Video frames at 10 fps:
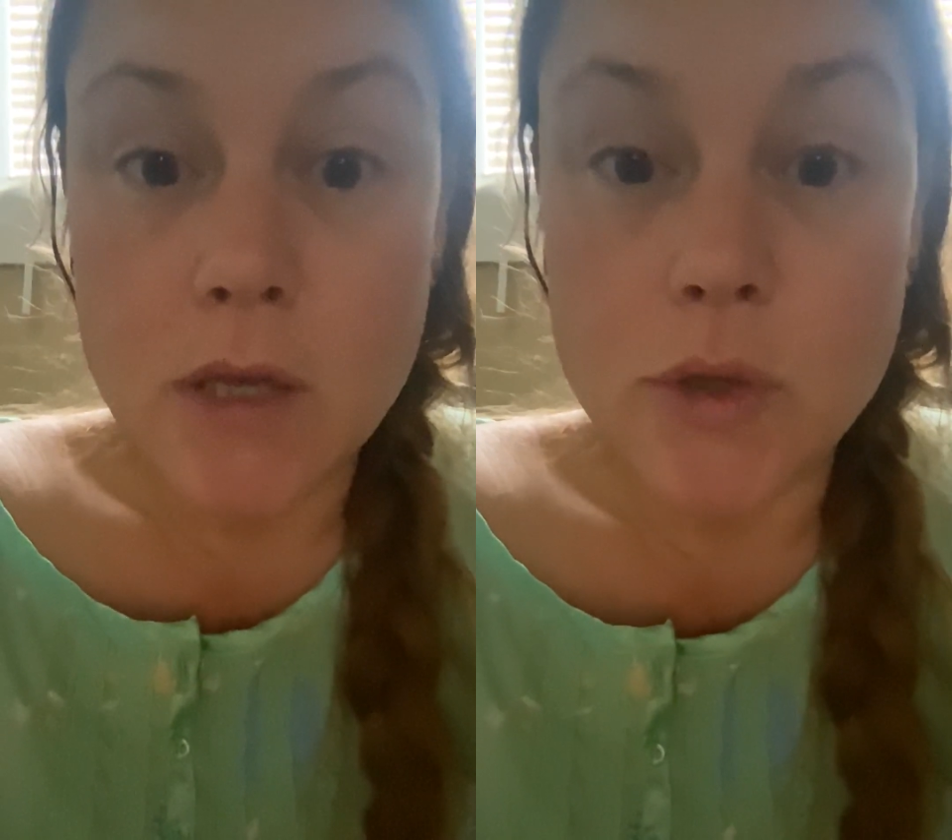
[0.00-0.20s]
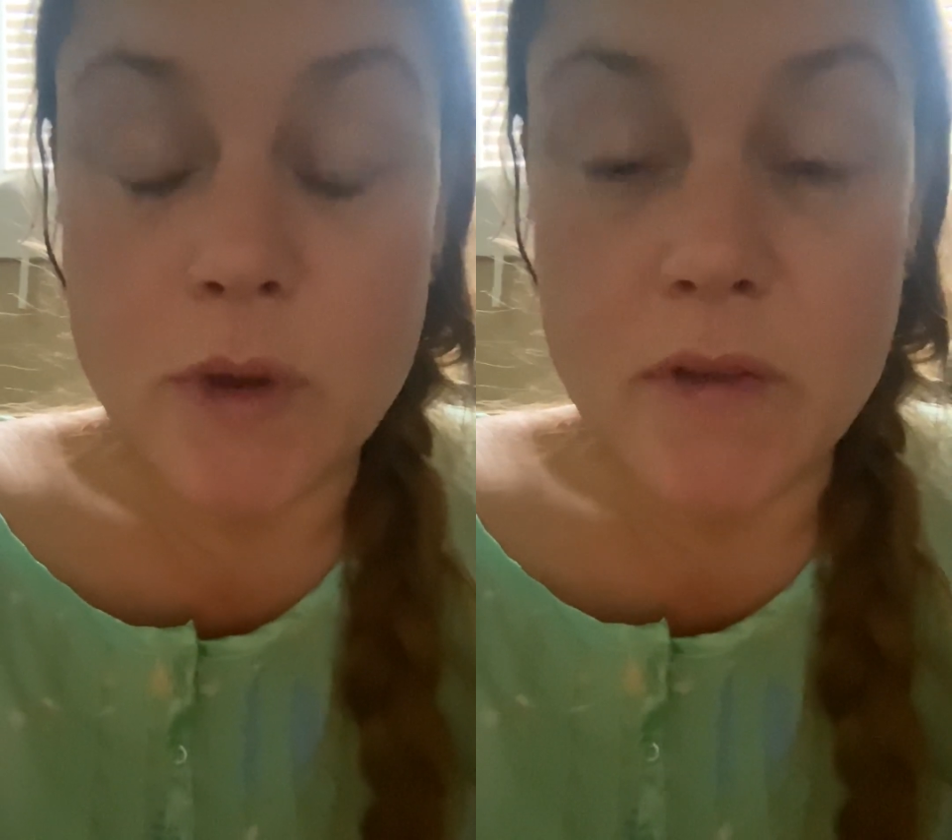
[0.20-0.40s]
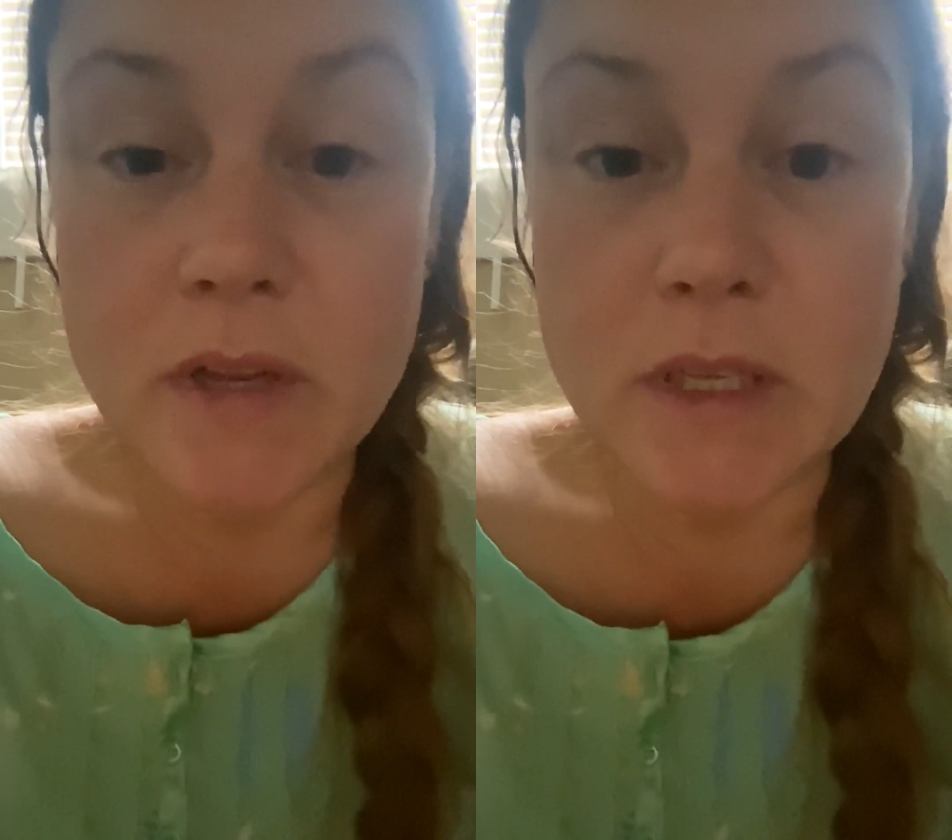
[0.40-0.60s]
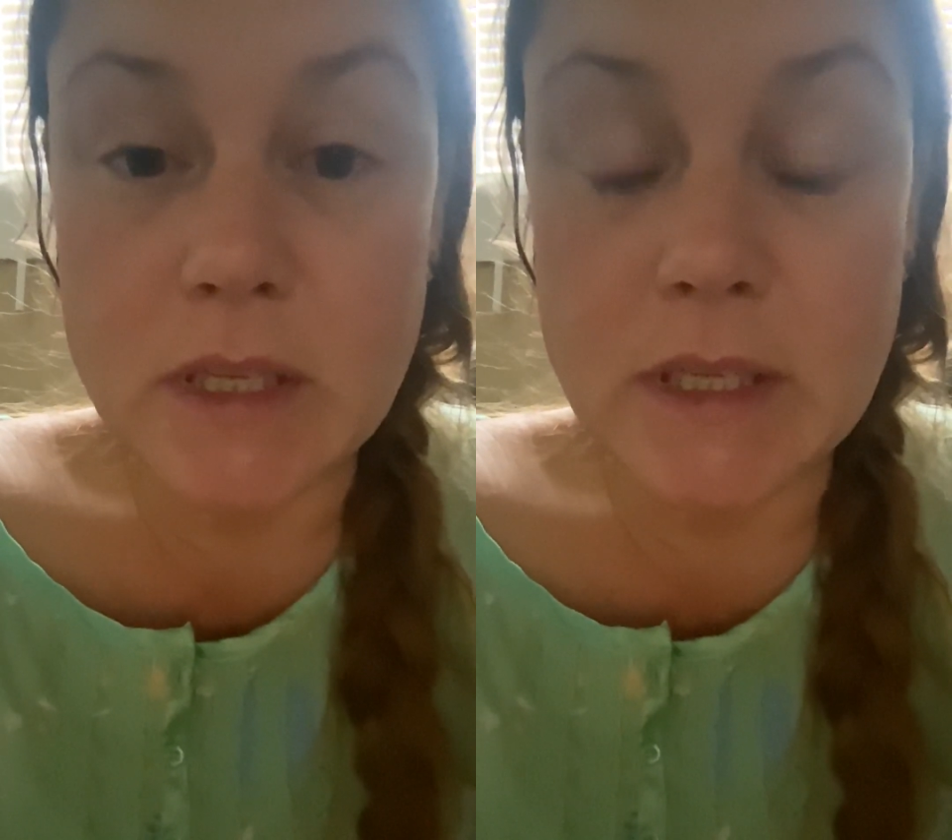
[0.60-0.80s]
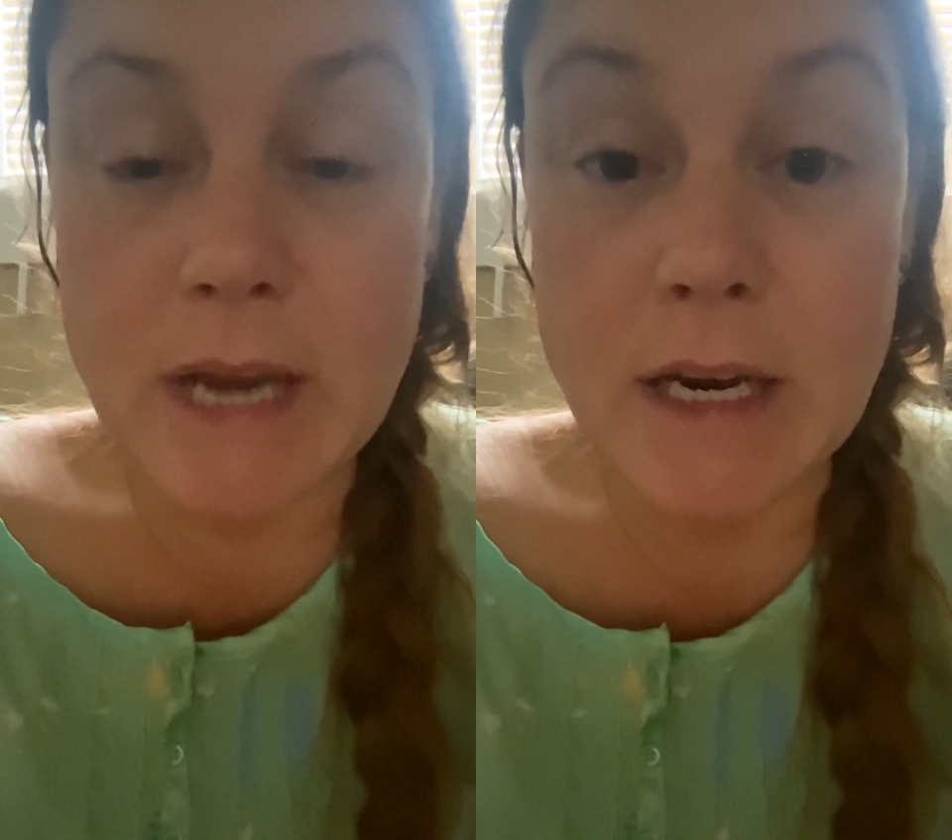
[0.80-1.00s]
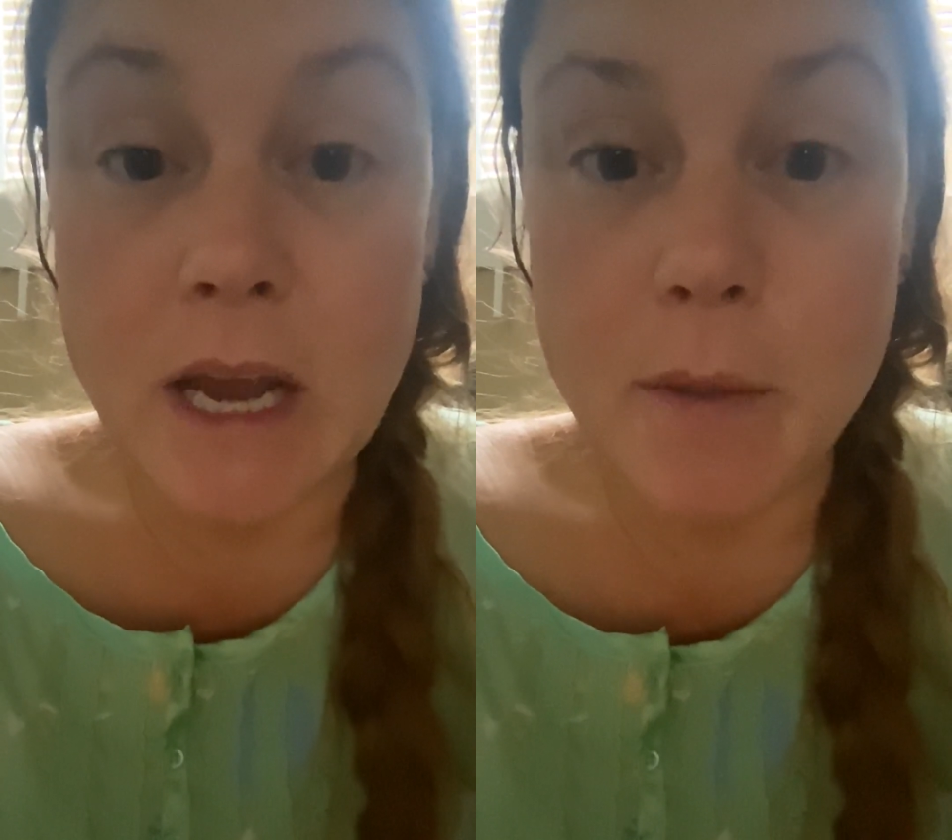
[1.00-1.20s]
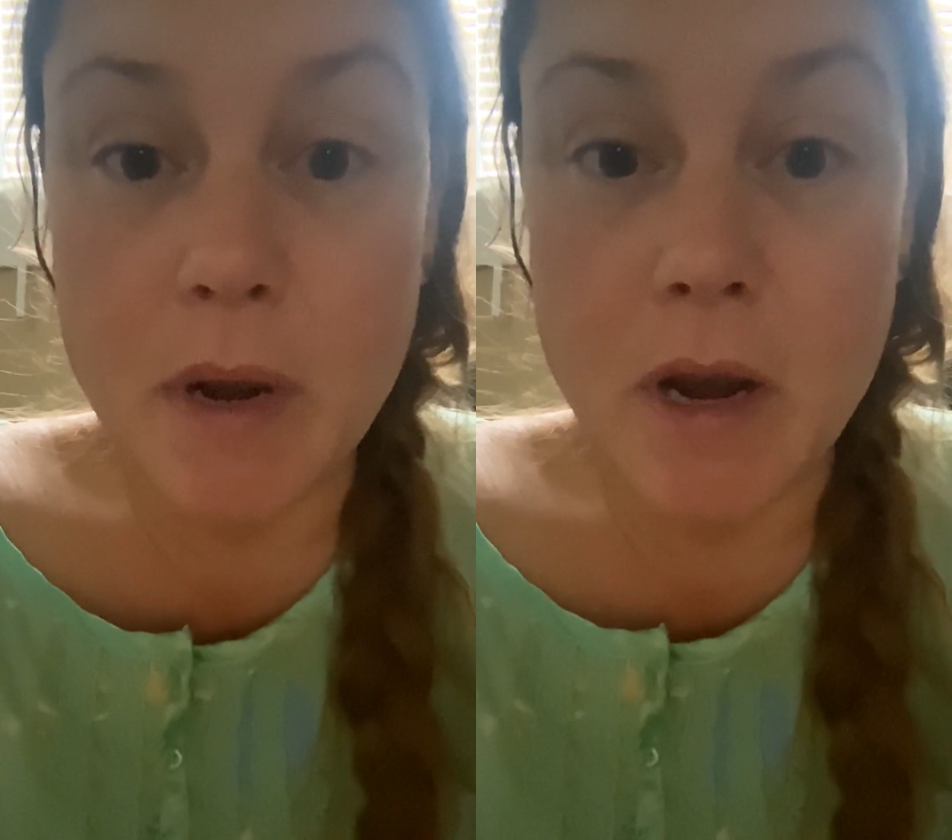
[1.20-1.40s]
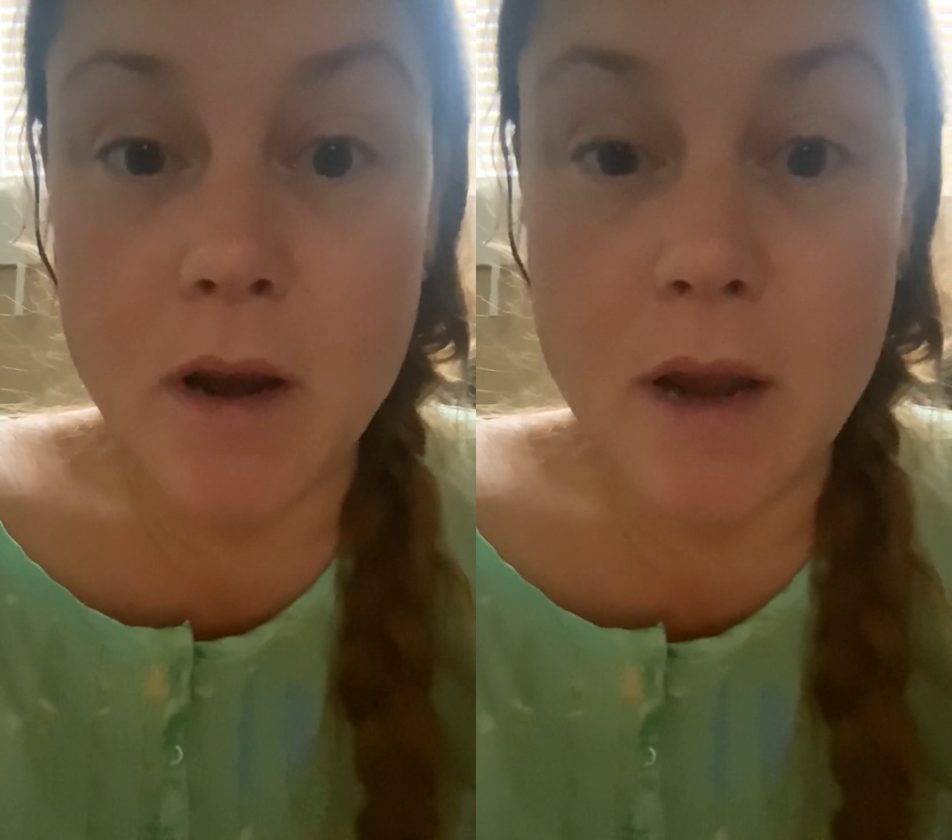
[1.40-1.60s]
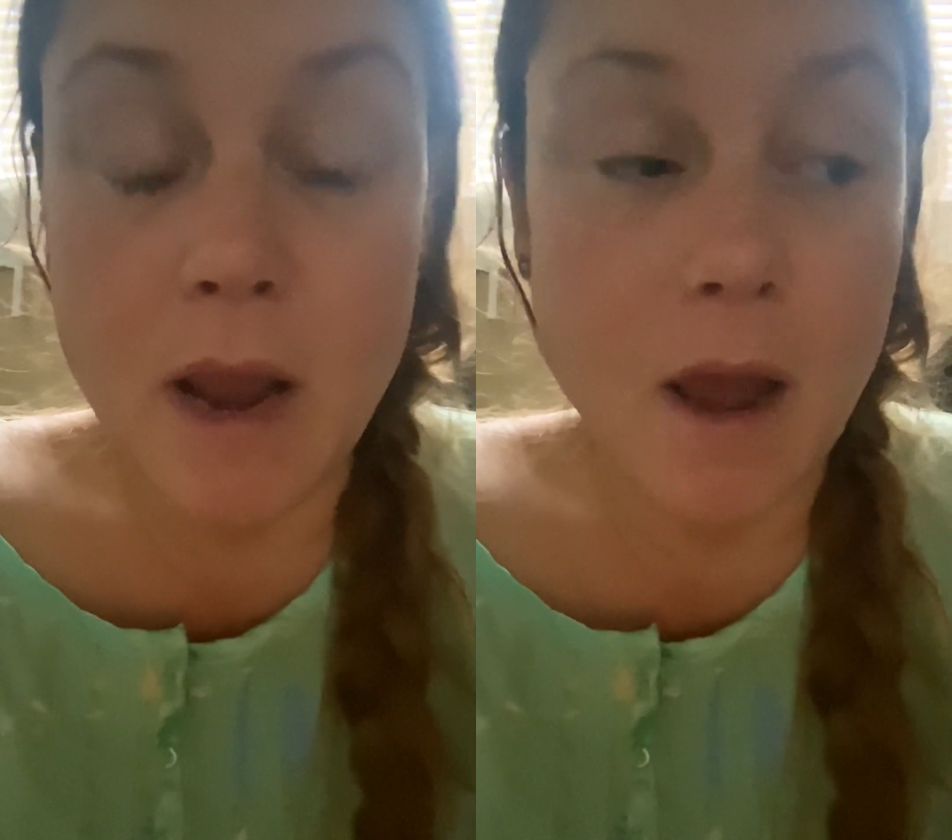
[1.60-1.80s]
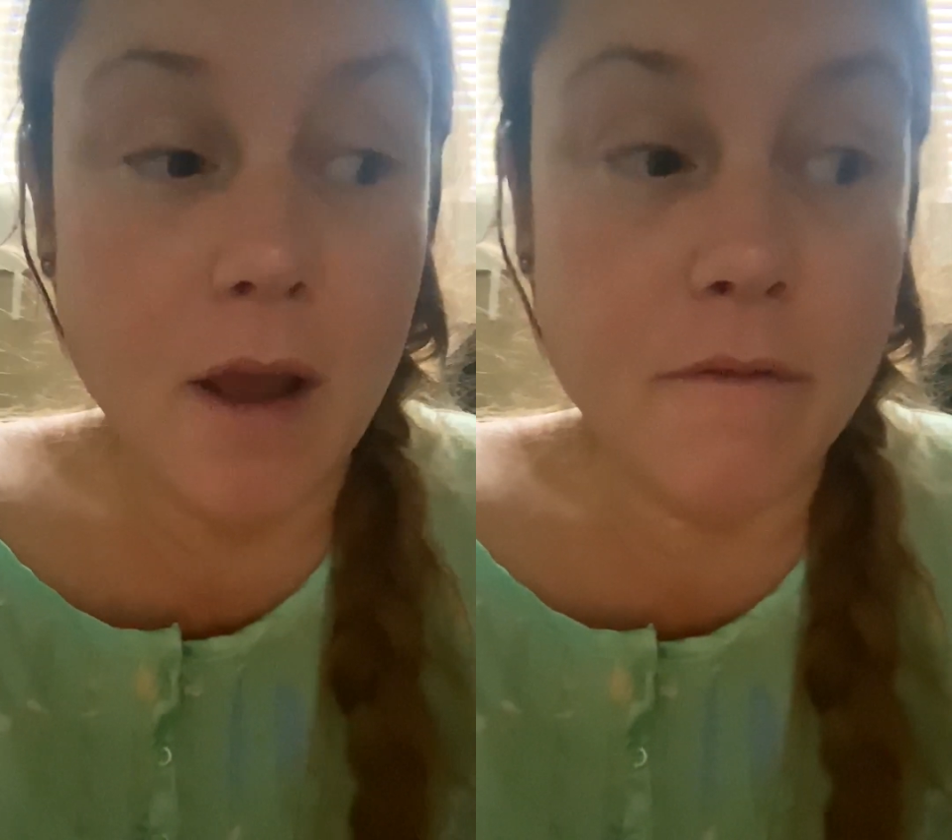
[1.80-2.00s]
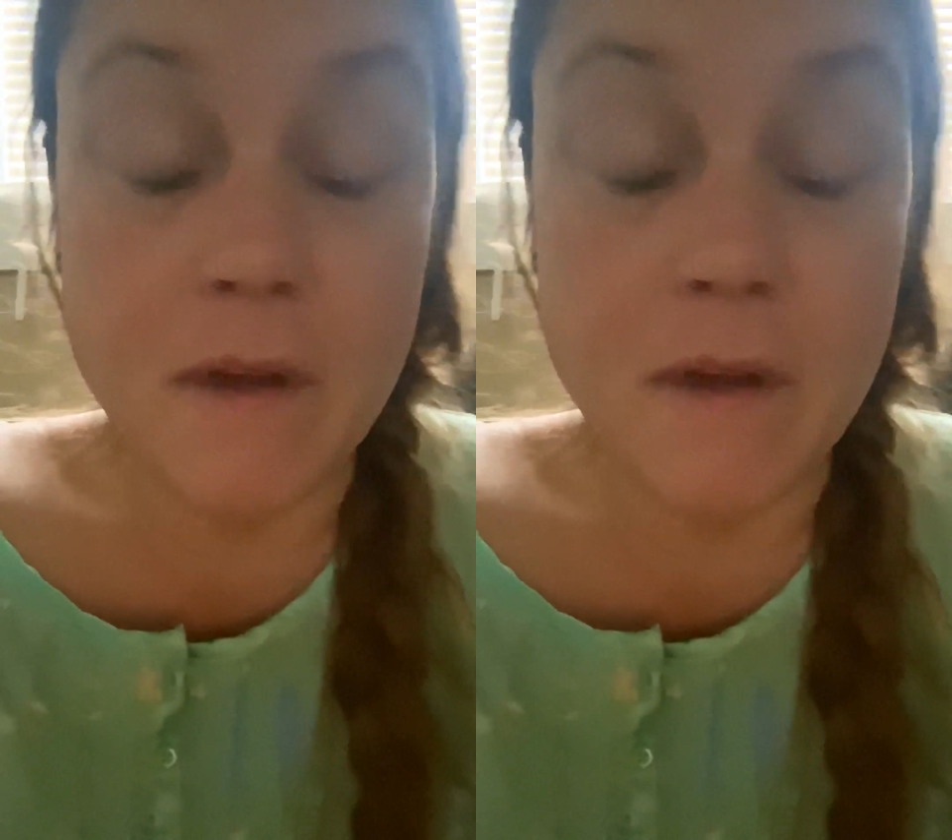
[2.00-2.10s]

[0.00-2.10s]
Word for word: to even stand up and uh,